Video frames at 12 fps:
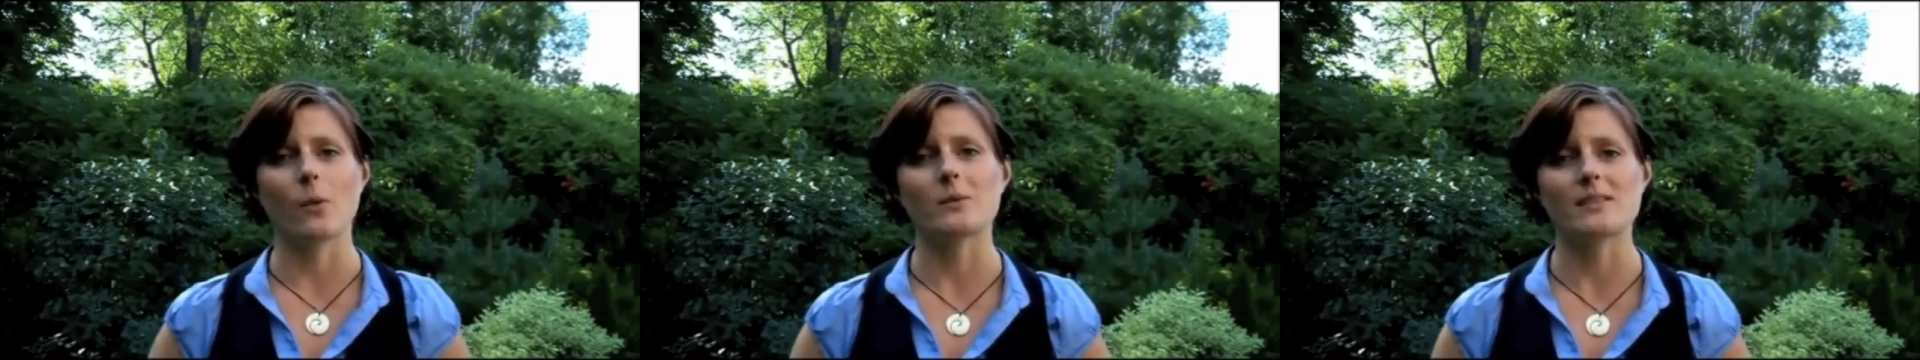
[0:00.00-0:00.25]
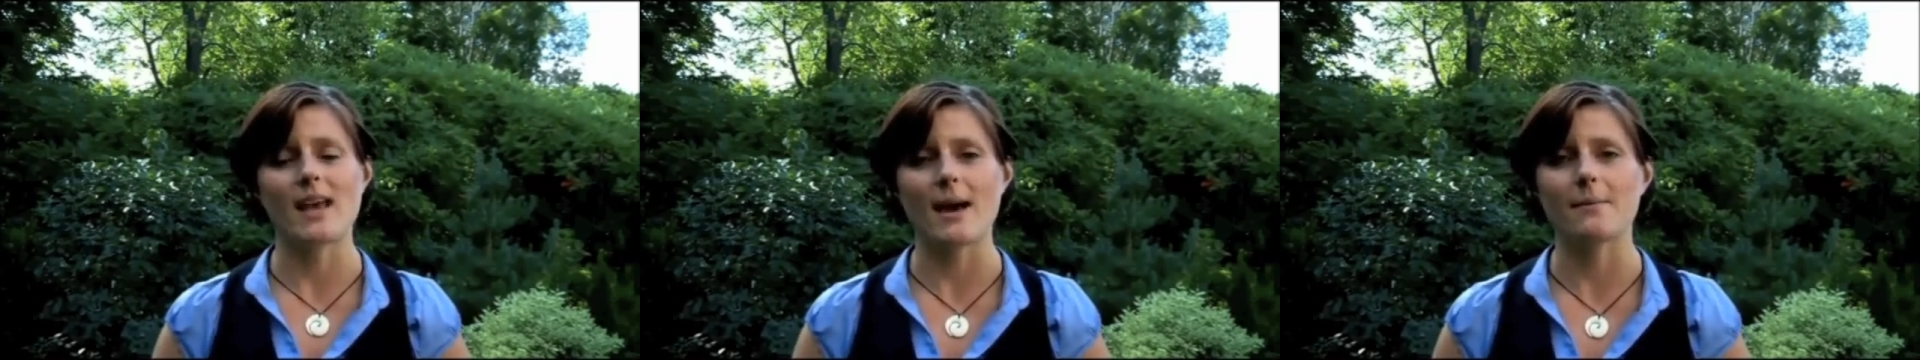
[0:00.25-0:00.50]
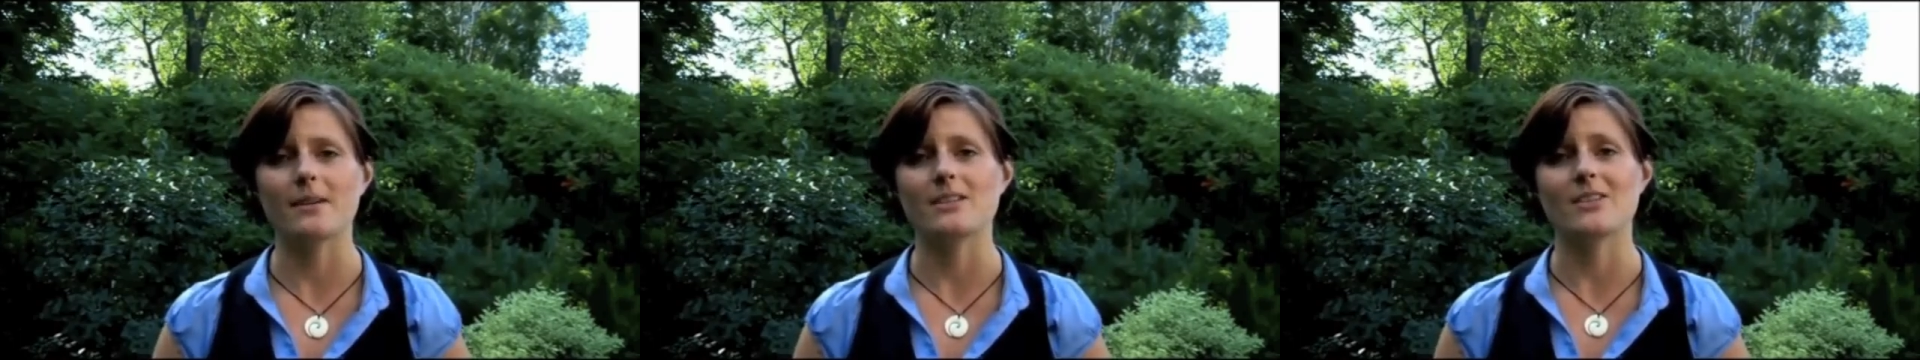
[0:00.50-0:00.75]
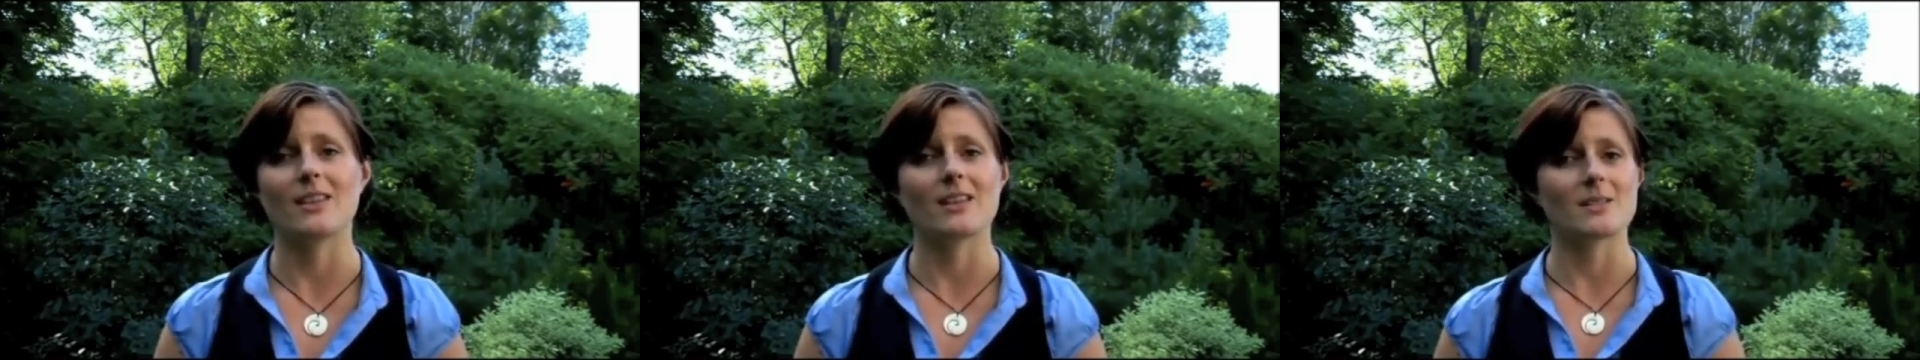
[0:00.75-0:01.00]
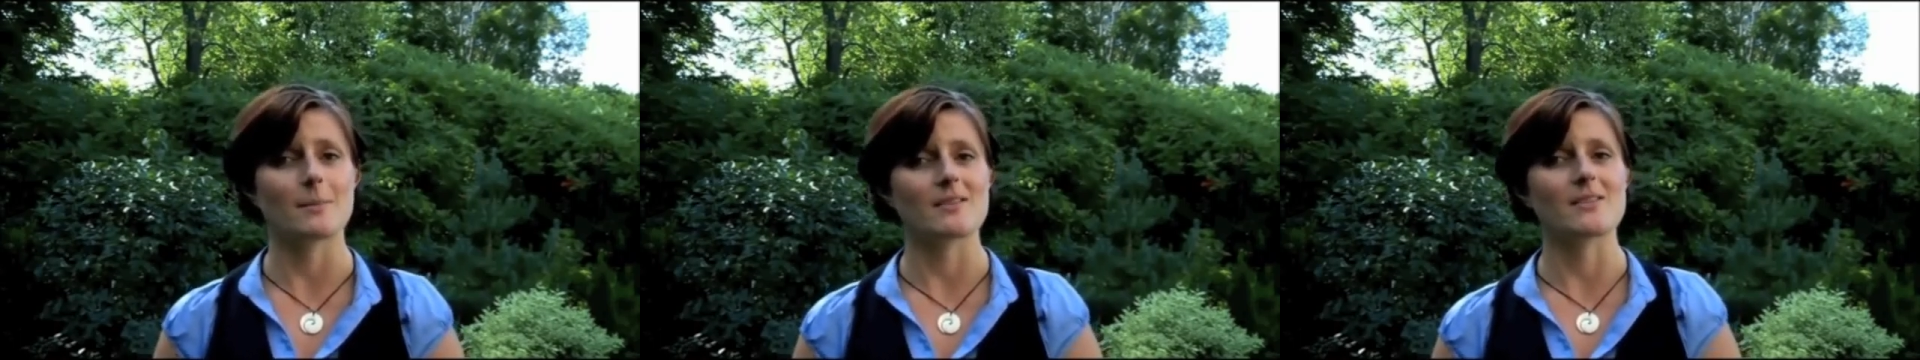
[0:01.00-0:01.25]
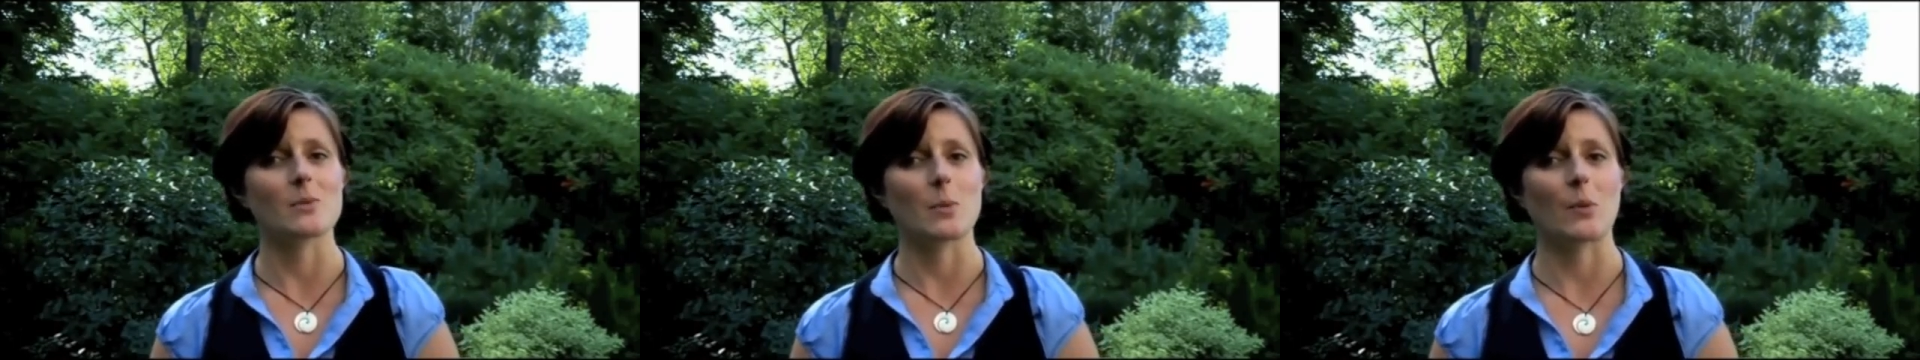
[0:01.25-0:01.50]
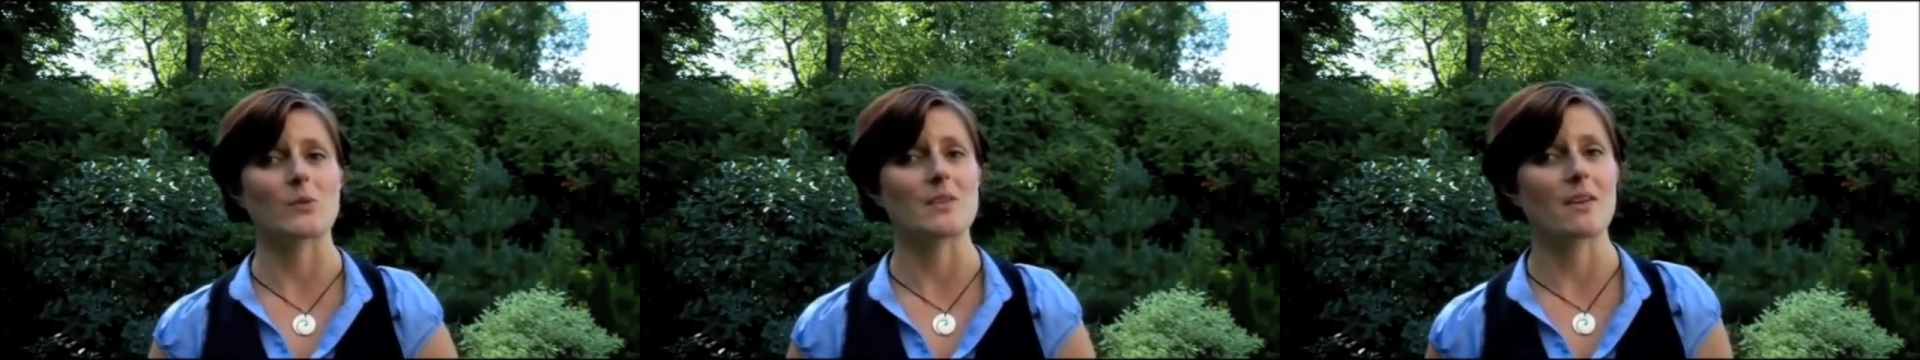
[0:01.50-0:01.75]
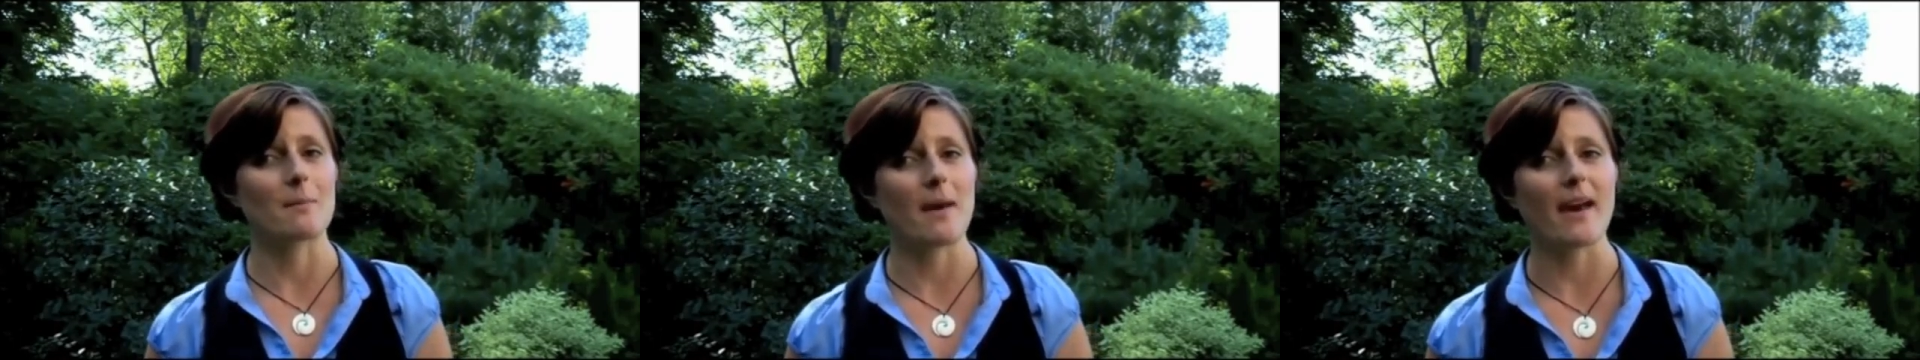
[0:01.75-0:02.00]
of what was happening to the asbestos
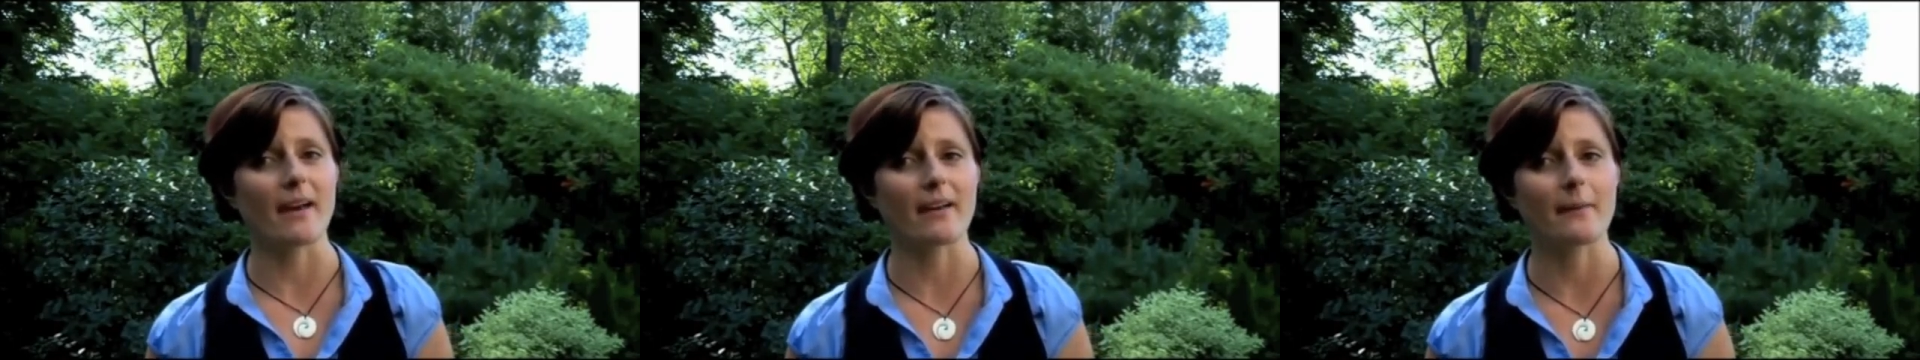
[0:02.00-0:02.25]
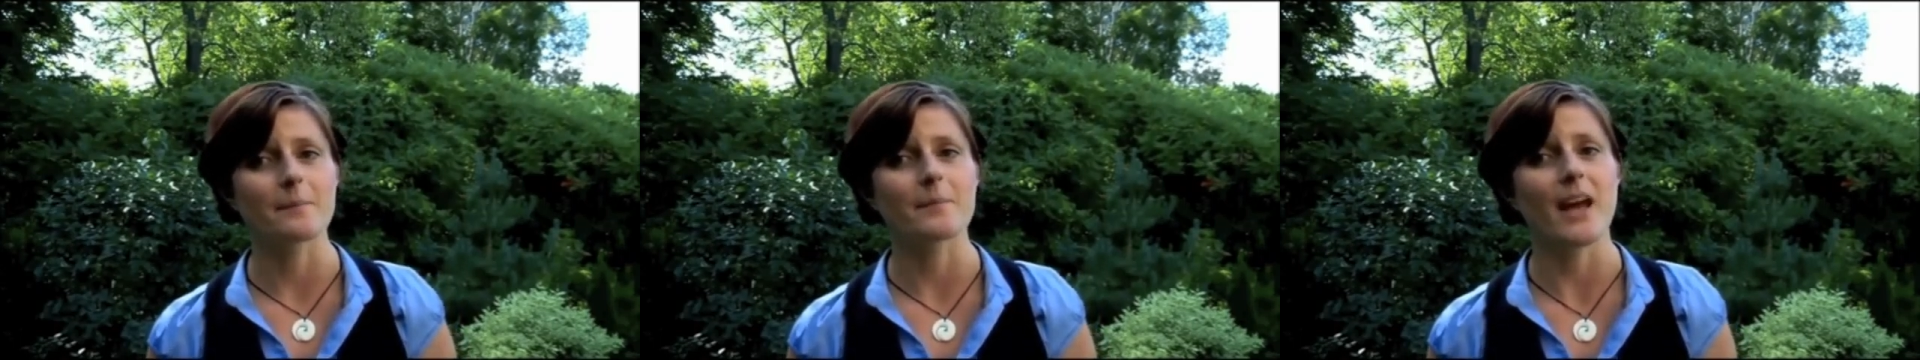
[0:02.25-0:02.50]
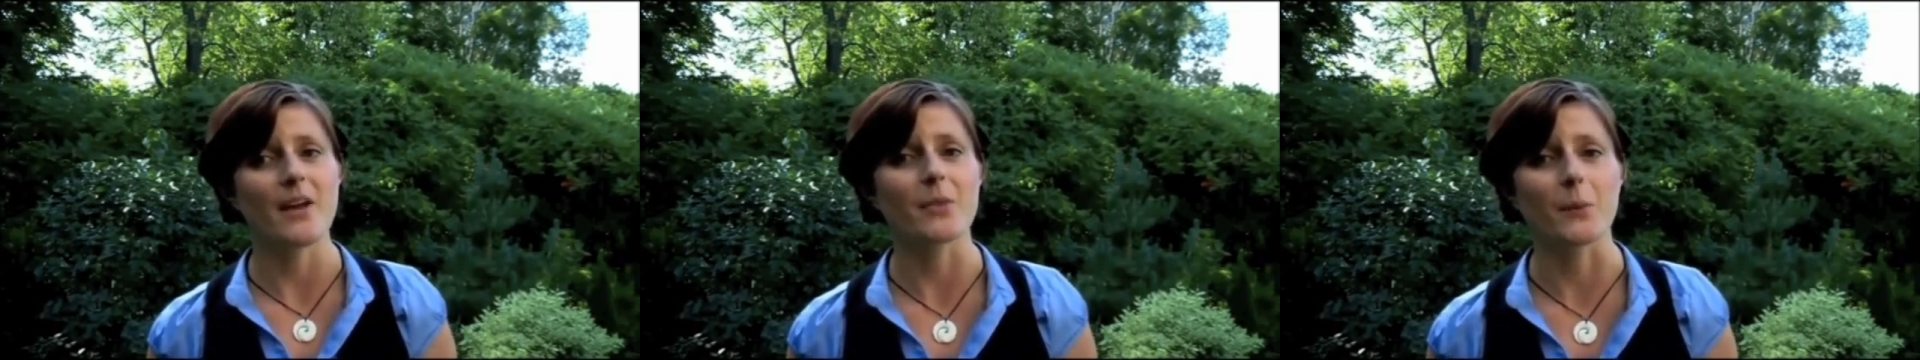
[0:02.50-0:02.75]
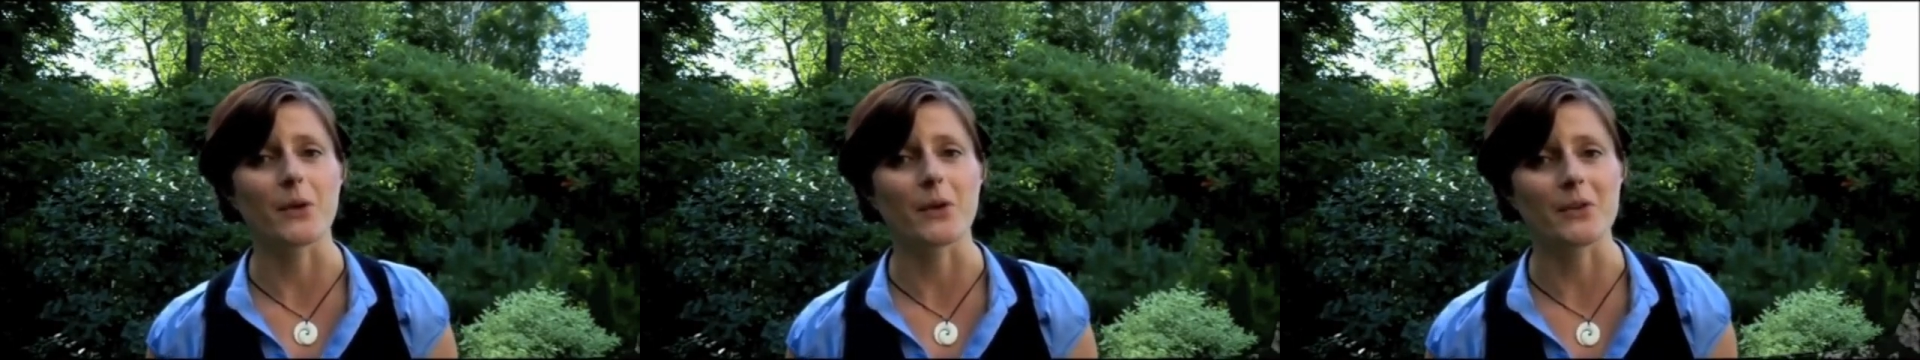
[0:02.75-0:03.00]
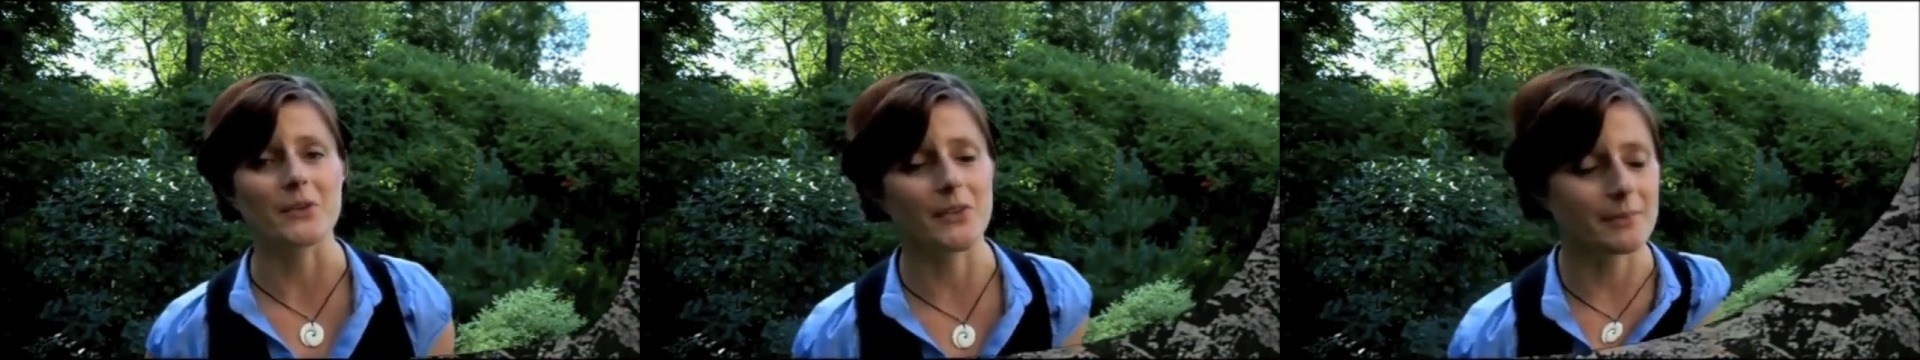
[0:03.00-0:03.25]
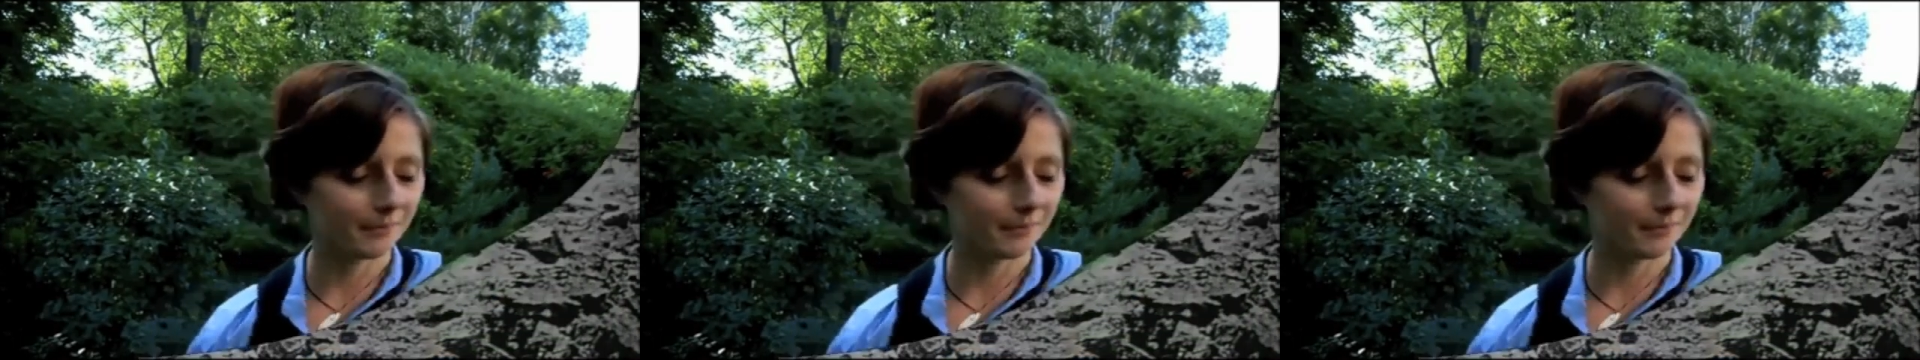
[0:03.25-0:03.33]
workers of Quebec and the world.